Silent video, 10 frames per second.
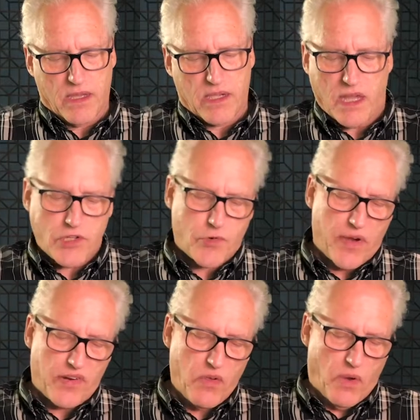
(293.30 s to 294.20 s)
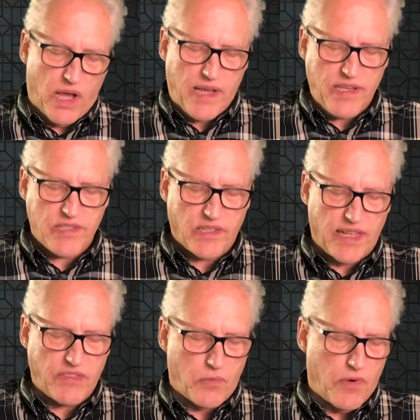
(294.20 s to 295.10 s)
Contrariwise,
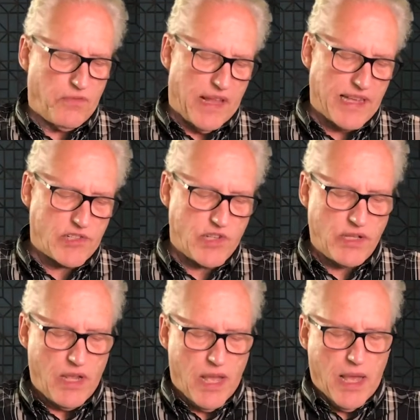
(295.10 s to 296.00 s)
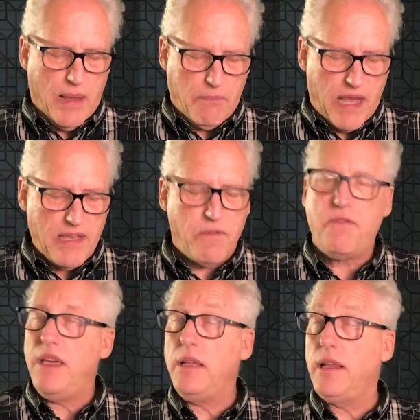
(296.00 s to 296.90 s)
let the reflection, "My
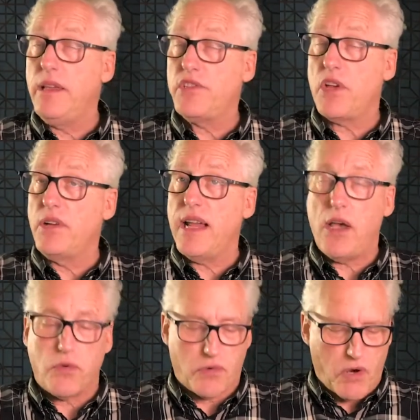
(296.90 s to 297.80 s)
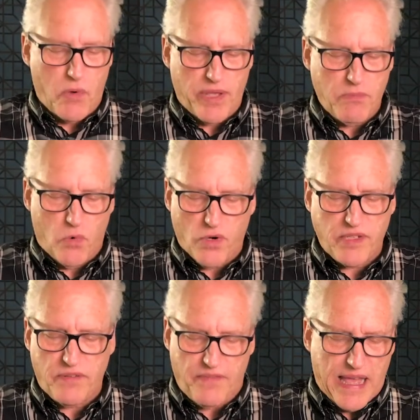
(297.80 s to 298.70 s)
feelings are now growing more
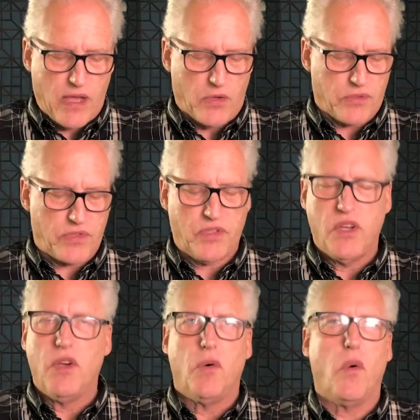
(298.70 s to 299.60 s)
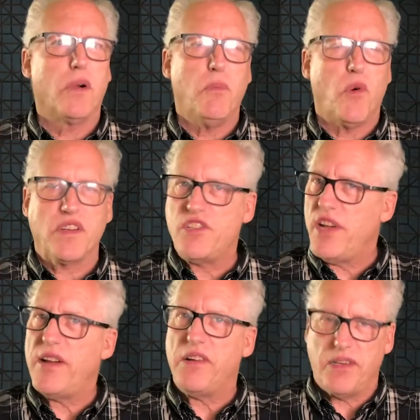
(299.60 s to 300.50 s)
devout," or more
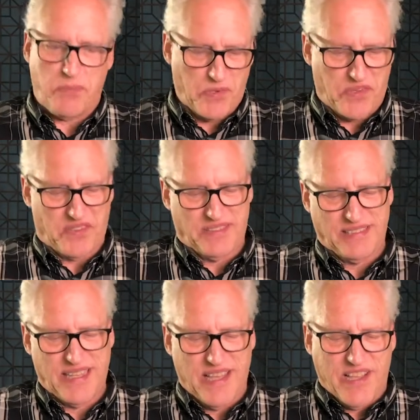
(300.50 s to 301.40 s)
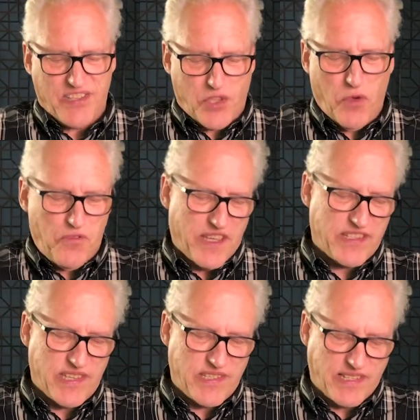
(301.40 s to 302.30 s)
charitable, so fix
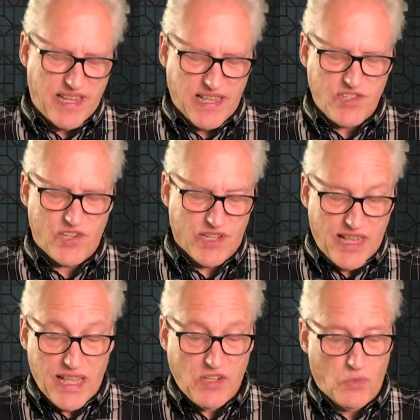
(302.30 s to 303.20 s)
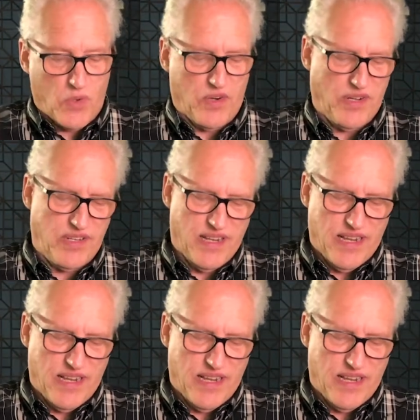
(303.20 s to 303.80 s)
his attention inward